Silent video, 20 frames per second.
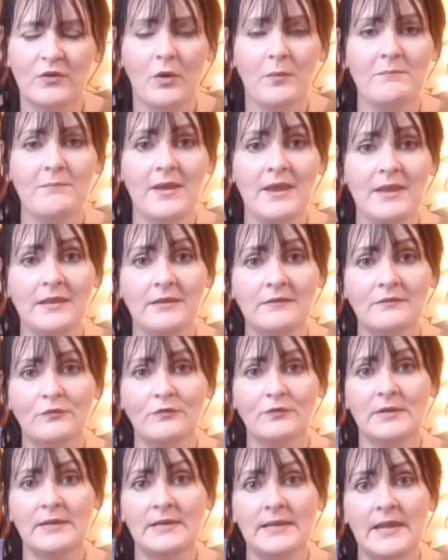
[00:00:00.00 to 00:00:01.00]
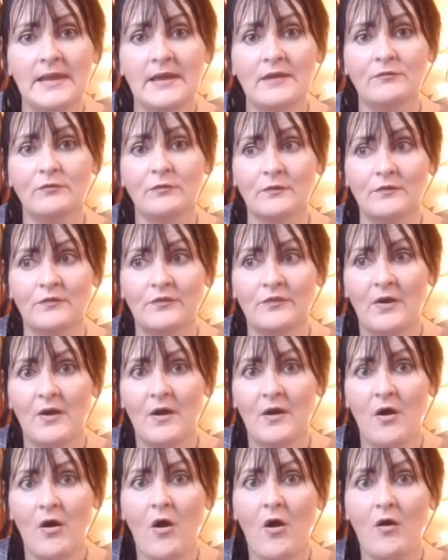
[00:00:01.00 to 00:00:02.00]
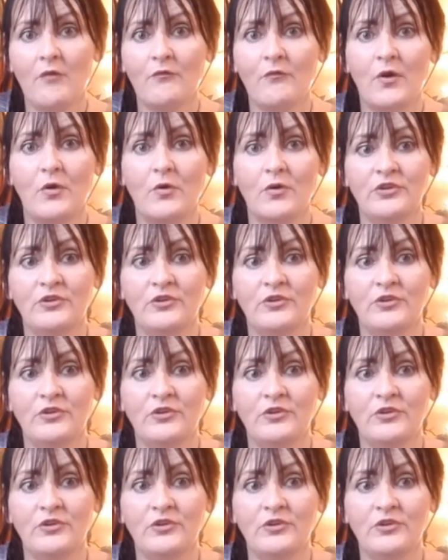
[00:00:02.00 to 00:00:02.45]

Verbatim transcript: There are many different levels of